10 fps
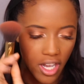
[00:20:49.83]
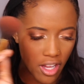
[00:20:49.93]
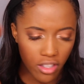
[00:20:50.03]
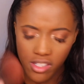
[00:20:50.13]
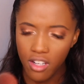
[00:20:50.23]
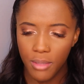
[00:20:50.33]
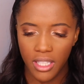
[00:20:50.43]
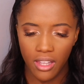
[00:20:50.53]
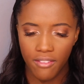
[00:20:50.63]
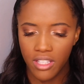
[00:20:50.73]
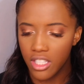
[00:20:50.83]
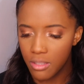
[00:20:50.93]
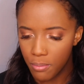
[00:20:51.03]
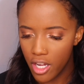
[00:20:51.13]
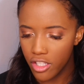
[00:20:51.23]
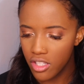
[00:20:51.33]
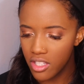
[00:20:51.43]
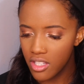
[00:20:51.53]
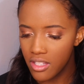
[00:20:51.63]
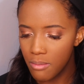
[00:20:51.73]
And I also have been loving this brush.
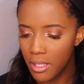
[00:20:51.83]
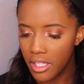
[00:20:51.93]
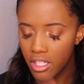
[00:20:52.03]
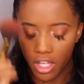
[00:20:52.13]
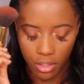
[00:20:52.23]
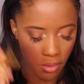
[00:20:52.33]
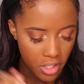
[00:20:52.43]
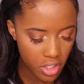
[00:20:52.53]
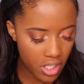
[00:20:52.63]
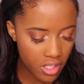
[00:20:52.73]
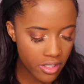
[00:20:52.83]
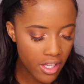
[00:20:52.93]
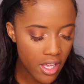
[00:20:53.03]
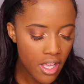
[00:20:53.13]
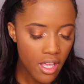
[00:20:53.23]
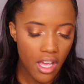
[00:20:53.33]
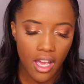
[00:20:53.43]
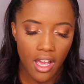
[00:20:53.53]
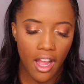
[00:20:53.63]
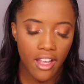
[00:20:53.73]
This is the Billion Dollar Brushes.
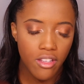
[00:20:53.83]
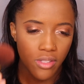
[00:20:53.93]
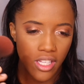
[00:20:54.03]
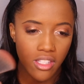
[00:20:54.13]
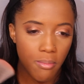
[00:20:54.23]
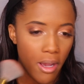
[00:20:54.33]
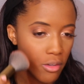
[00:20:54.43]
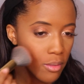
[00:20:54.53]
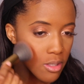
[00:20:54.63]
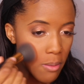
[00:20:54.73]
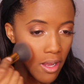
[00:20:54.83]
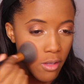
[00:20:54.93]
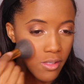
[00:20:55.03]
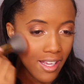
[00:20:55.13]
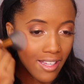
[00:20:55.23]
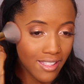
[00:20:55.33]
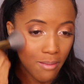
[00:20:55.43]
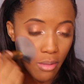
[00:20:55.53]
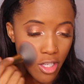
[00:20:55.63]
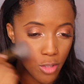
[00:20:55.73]
Uh, I use it, it's a powder brush, but I use it as
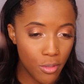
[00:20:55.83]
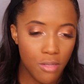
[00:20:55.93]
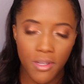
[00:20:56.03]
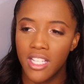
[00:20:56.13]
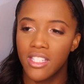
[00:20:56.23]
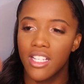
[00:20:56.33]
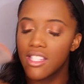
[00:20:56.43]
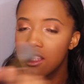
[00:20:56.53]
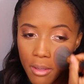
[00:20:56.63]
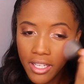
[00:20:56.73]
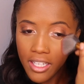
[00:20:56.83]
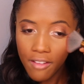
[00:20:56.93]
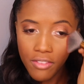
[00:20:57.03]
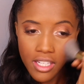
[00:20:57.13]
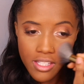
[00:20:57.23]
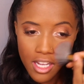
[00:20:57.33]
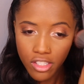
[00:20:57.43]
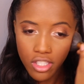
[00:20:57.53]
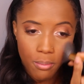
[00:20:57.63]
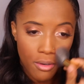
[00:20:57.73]
a blush brush because it's big enough that it's
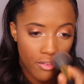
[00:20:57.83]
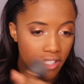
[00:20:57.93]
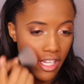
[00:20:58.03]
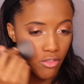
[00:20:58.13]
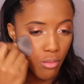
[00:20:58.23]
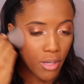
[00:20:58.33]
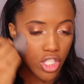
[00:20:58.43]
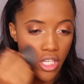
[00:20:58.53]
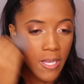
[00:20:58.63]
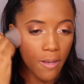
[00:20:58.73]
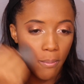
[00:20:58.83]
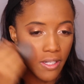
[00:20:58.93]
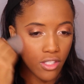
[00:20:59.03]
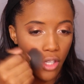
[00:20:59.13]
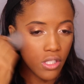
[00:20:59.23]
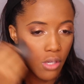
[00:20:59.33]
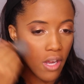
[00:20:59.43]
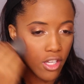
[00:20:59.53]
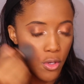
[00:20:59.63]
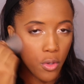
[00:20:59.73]
actually the perfect size for my cheek, but it's also
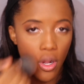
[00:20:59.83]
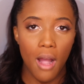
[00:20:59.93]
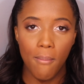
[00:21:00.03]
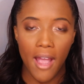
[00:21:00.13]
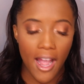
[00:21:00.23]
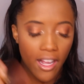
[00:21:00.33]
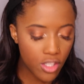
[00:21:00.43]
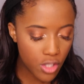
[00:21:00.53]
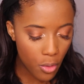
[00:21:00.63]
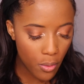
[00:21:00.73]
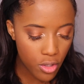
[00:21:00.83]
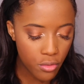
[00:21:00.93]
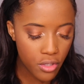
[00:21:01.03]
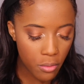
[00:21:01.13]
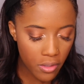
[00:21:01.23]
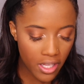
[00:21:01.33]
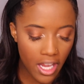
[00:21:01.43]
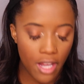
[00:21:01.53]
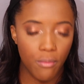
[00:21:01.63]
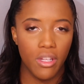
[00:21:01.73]
not too compact, so you don't
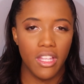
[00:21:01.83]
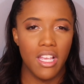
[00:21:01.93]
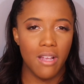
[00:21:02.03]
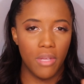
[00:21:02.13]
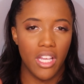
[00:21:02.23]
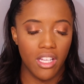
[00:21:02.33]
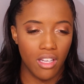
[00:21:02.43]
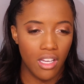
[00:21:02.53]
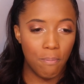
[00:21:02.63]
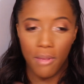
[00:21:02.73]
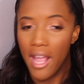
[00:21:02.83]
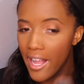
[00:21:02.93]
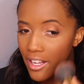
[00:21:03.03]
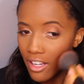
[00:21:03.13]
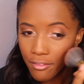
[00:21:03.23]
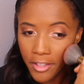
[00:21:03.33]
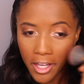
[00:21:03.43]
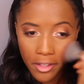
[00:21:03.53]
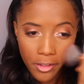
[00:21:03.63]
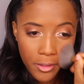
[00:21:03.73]
get a really big bang of
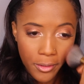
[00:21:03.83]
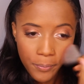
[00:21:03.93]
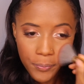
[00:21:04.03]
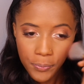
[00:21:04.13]
color.